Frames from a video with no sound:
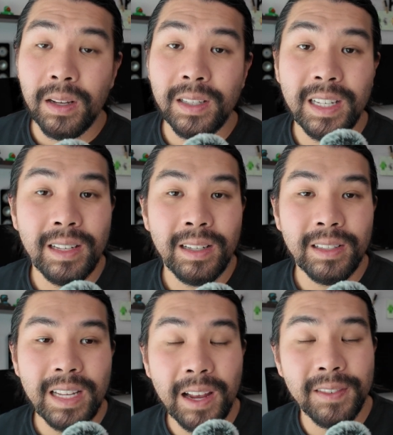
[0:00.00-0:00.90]

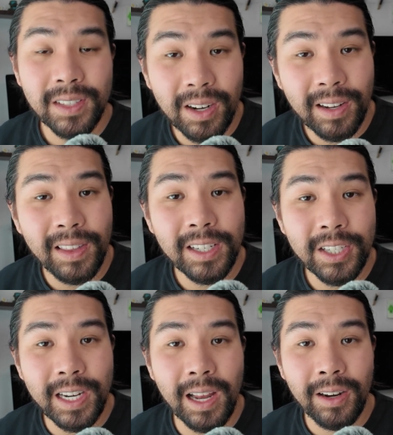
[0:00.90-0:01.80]
Since I've started this
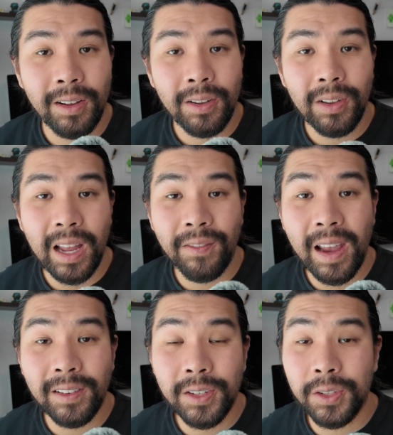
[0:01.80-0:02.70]
channel, I've
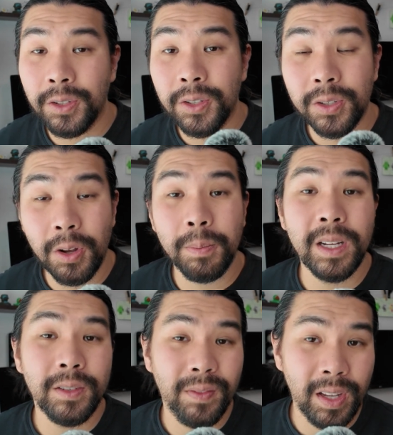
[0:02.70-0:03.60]
had to do so
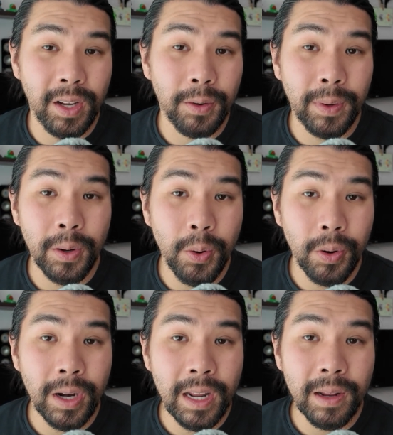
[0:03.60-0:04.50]
much video
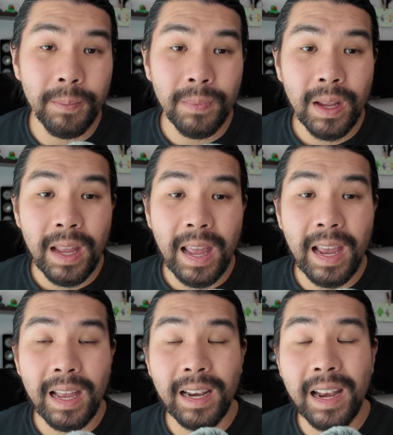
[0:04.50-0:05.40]
recording,
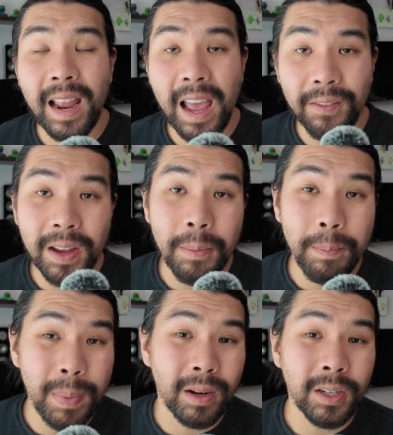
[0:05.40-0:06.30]
and having a
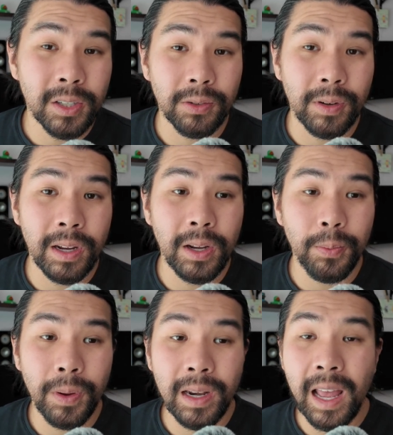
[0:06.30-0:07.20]
bigger screen
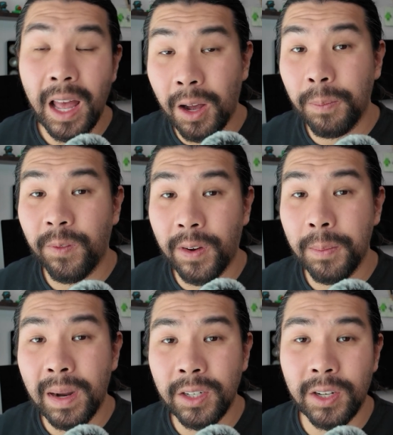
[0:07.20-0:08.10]
would help
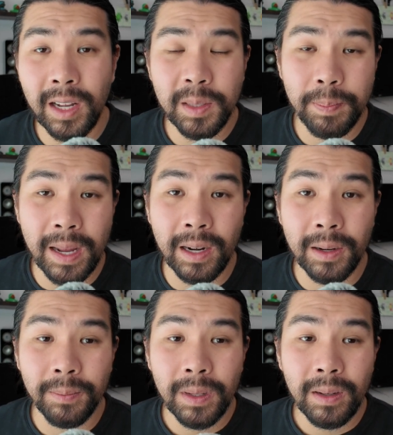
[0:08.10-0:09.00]
frame my shots
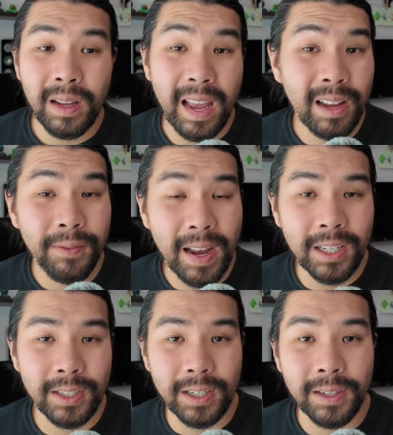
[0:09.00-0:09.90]
better and
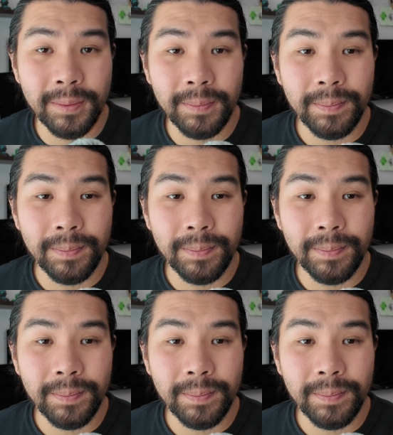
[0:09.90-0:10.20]
faster.